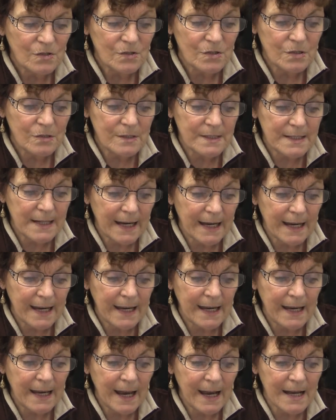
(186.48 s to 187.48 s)

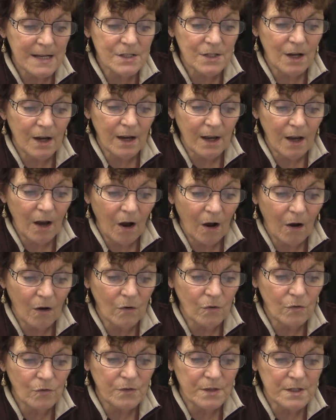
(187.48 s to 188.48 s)
Today, as I
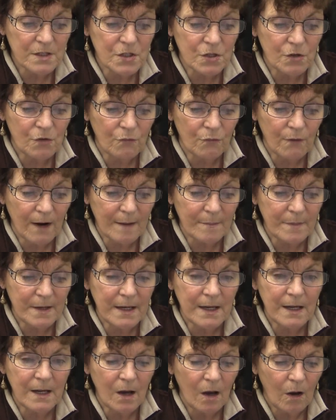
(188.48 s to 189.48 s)
hold this
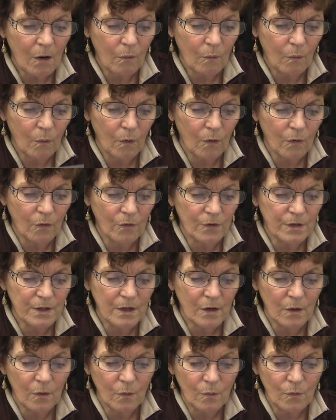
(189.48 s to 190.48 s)
grubby,
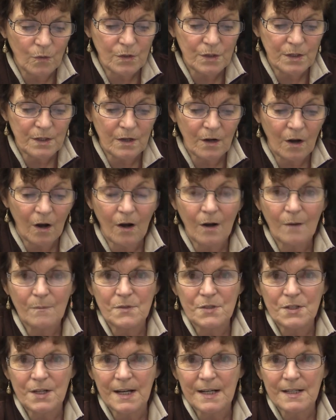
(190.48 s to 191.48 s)
worn wooden
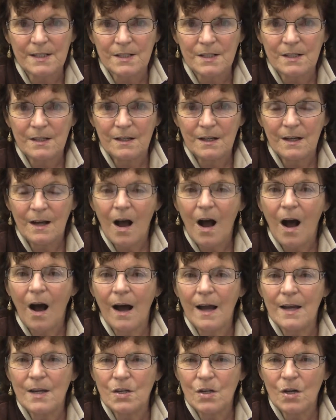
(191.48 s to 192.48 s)
object,
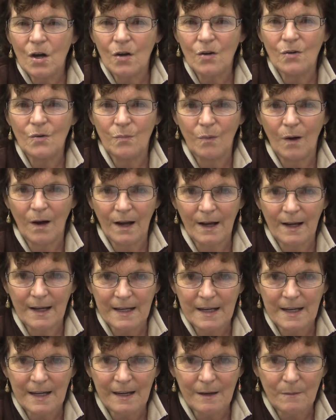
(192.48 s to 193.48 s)
I know why I
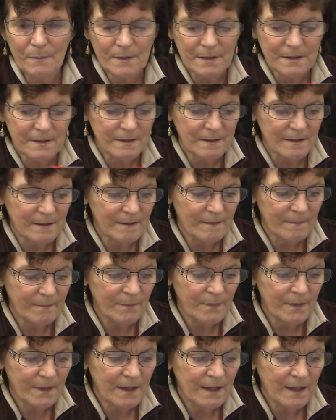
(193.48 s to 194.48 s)
keep it.
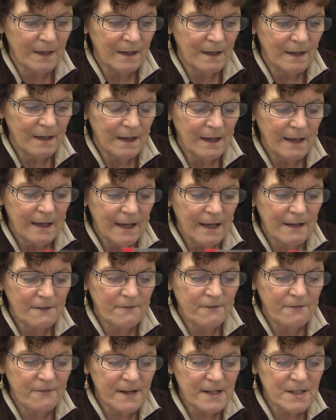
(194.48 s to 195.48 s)
It
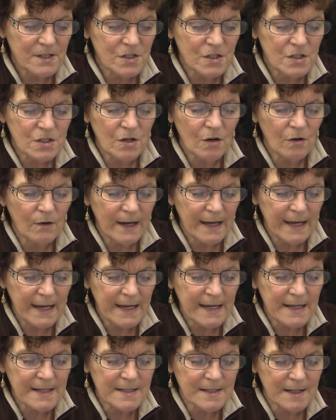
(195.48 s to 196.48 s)
fits so
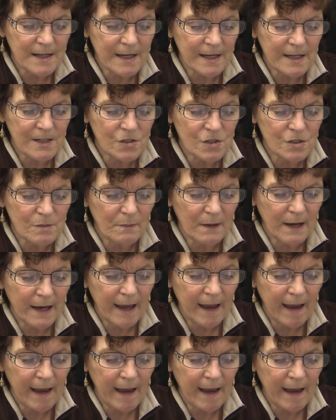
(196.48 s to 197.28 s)
easily into my